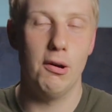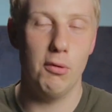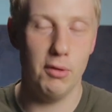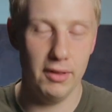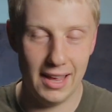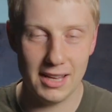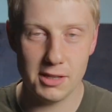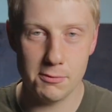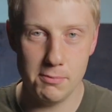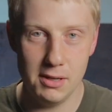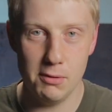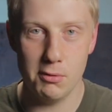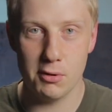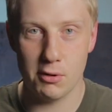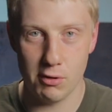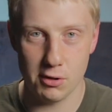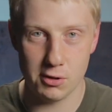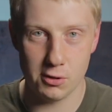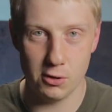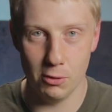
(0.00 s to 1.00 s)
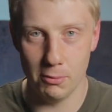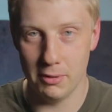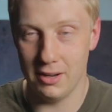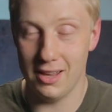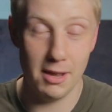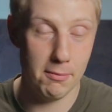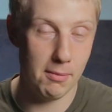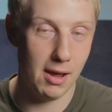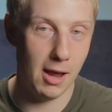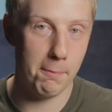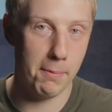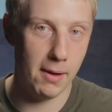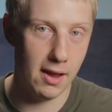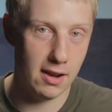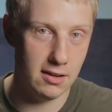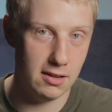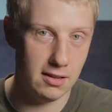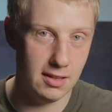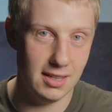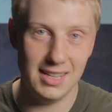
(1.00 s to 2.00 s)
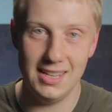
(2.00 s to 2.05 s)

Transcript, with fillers: Well, that's me with Chris Coleman. In my opinion,